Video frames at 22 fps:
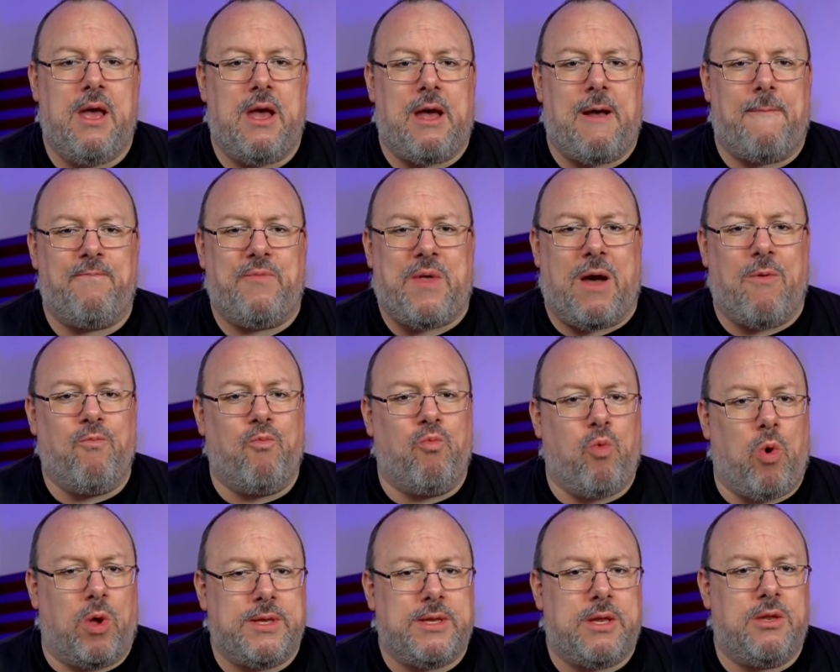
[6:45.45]
Uh, that
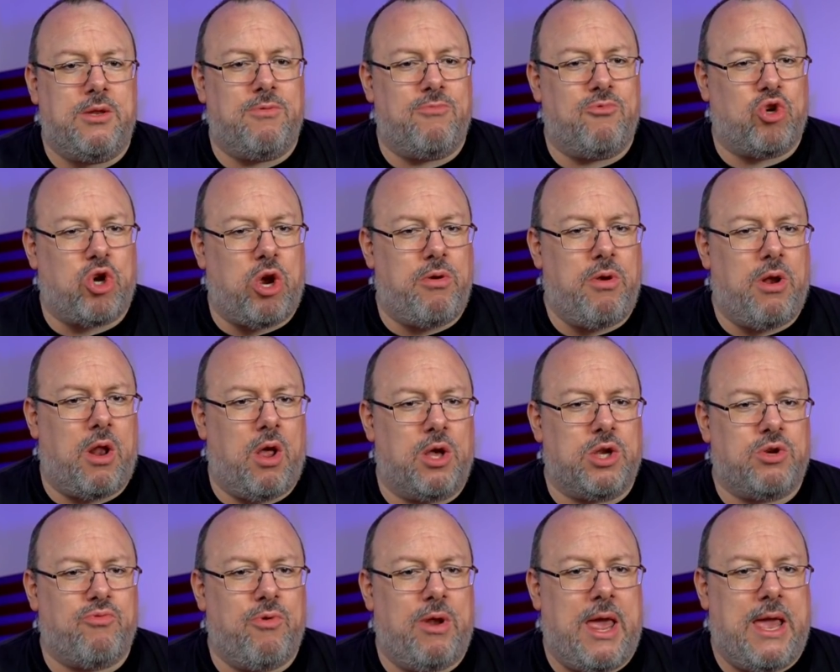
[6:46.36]
wasn't drone
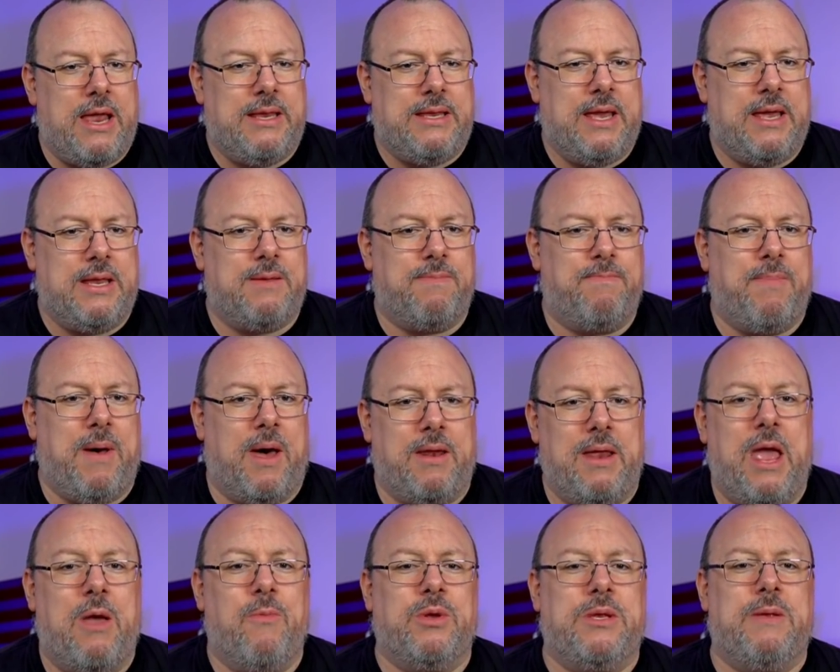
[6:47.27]
class related,
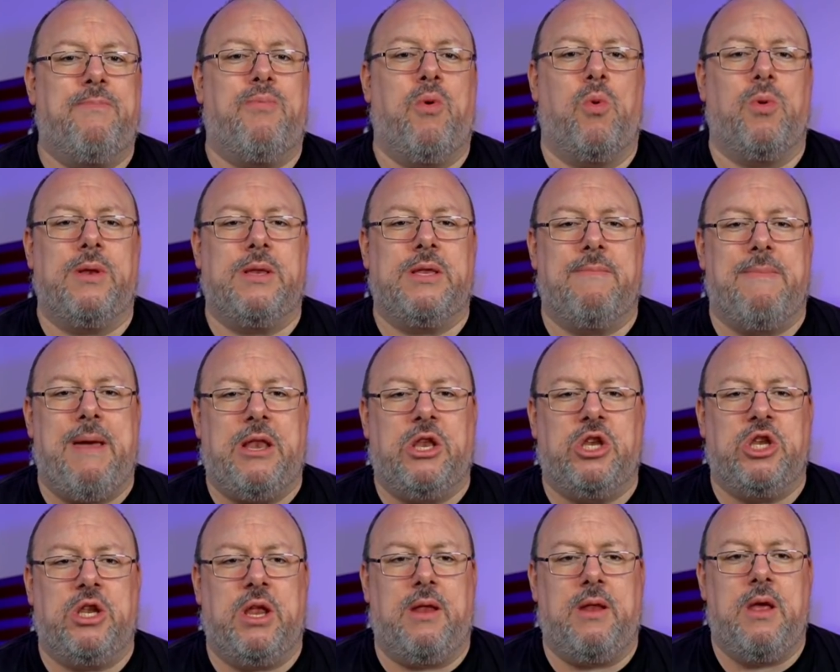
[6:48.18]
but it was important to
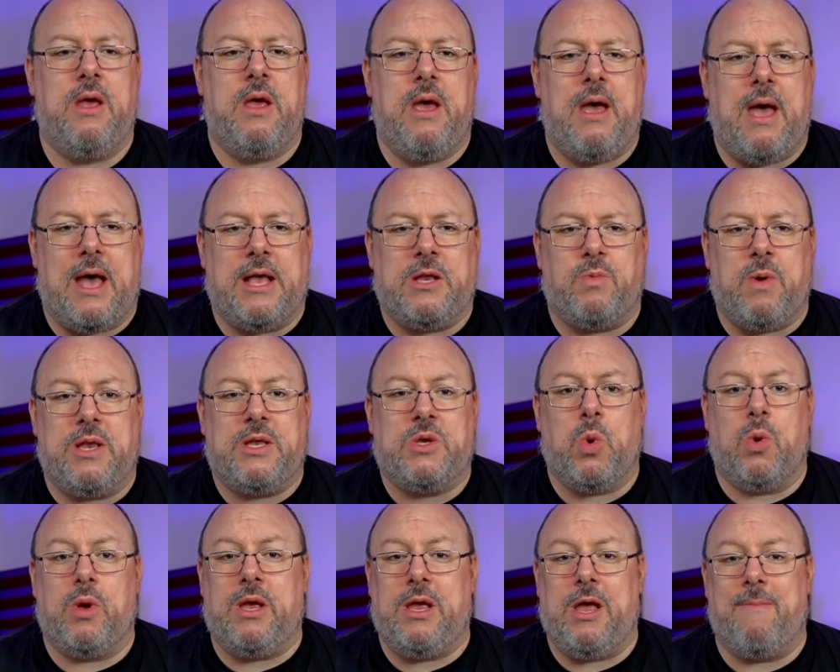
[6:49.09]
mention it as we're
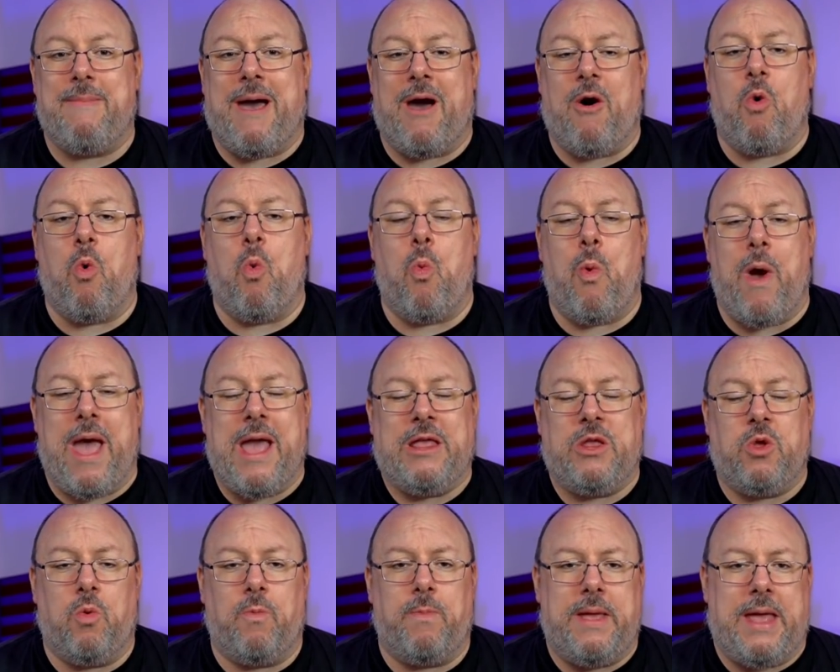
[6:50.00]
talking about where
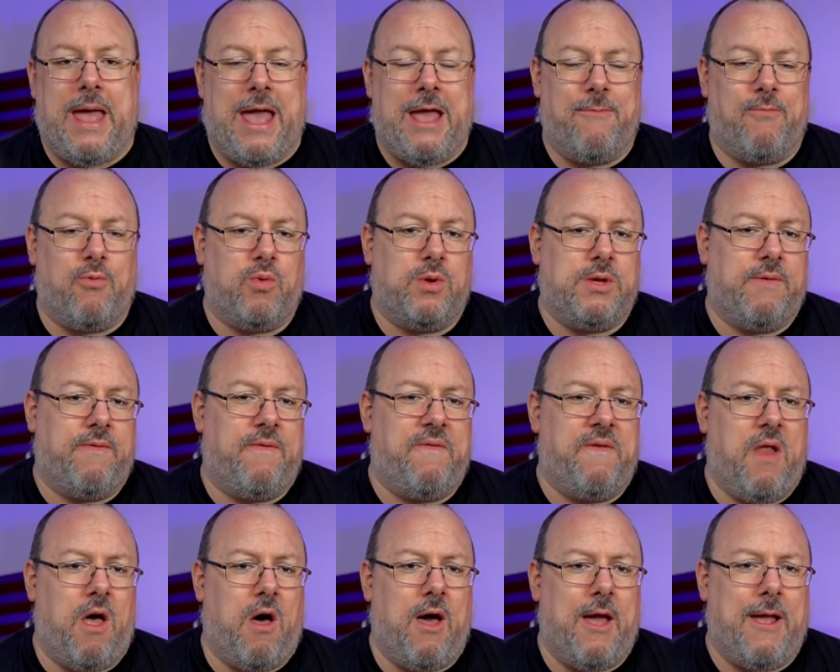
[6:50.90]
you'll be able to
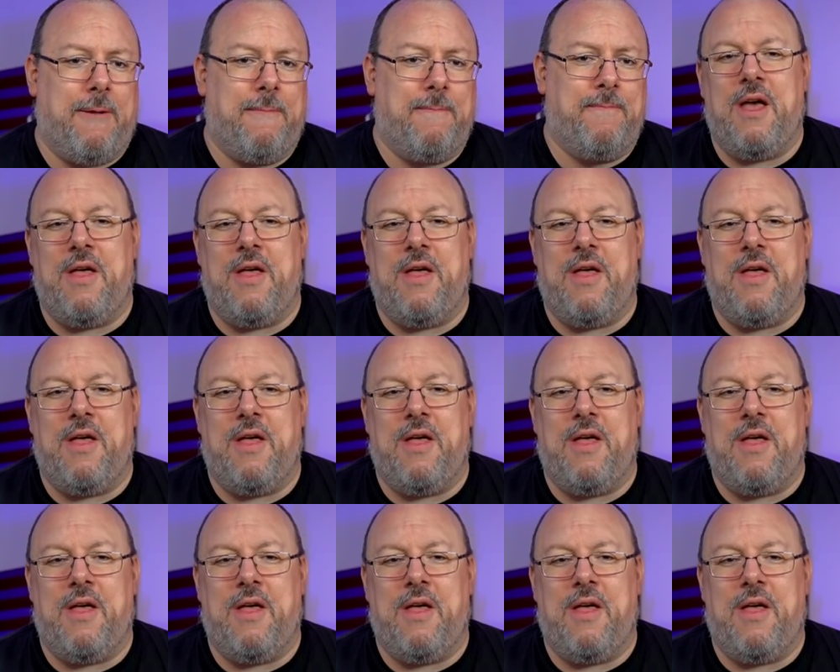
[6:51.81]
fly.